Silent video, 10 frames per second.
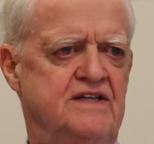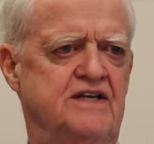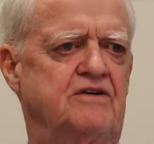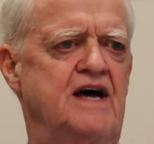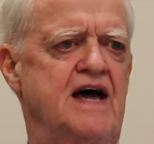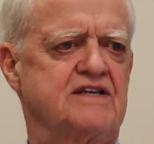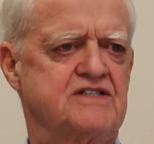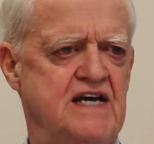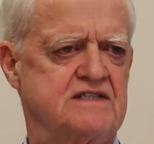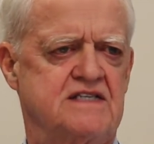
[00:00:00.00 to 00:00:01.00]
they don't know how to
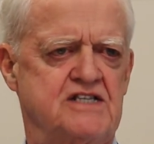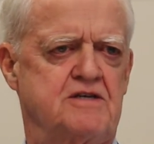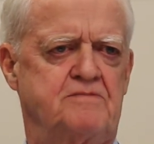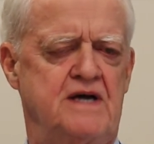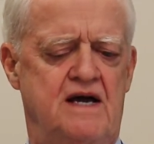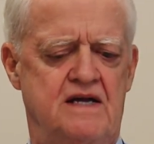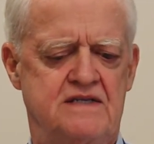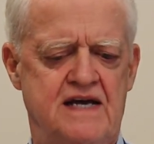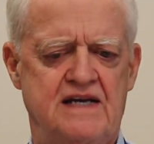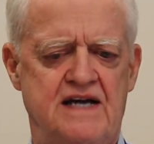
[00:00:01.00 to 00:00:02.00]
set
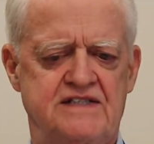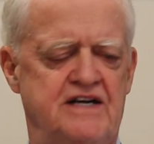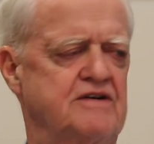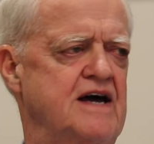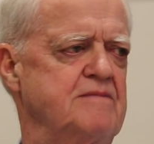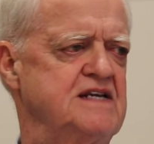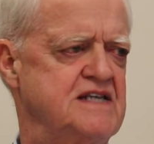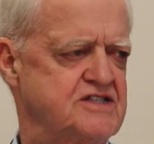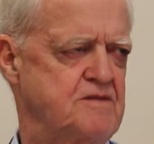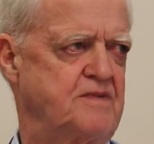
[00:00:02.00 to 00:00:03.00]
deadlines, they don't know how to be
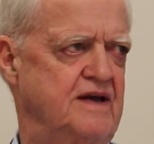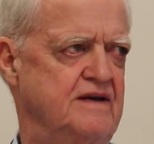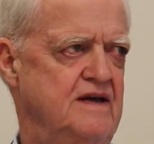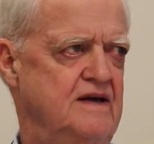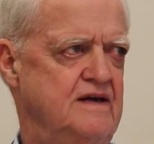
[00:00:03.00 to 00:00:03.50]
disciplined.